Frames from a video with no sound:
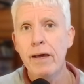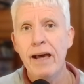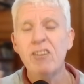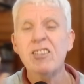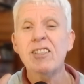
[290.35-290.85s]

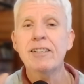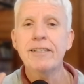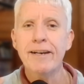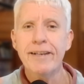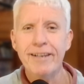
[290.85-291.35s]
how
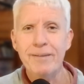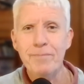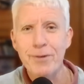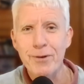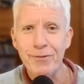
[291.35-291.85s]
stunningly
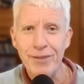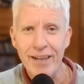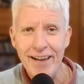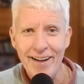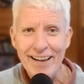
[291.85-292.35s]
beautiful
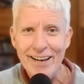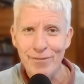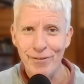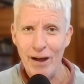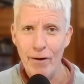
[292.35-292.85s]
they are in
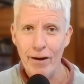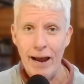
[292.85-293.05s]
flower